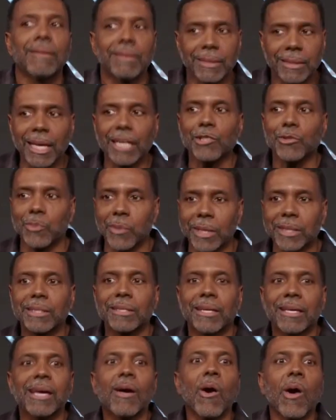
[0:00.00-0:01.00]
Guess
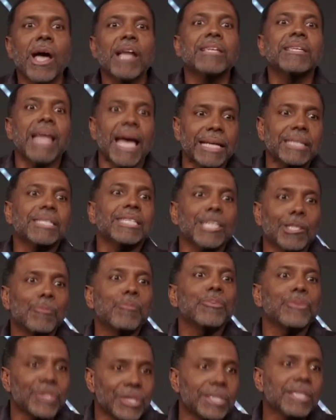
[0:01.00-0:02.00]
what that
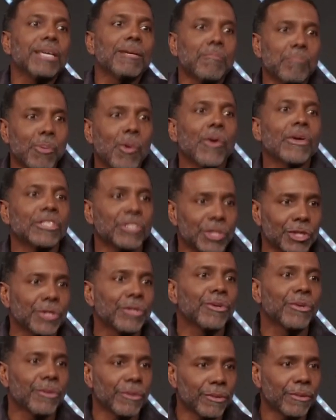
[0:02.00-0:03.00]
10% points
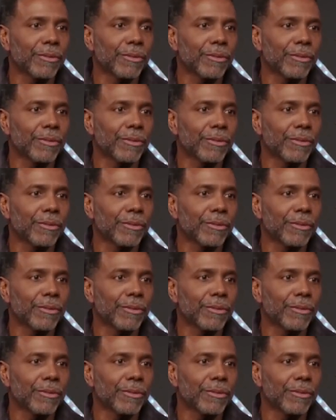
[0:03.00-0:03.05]
to?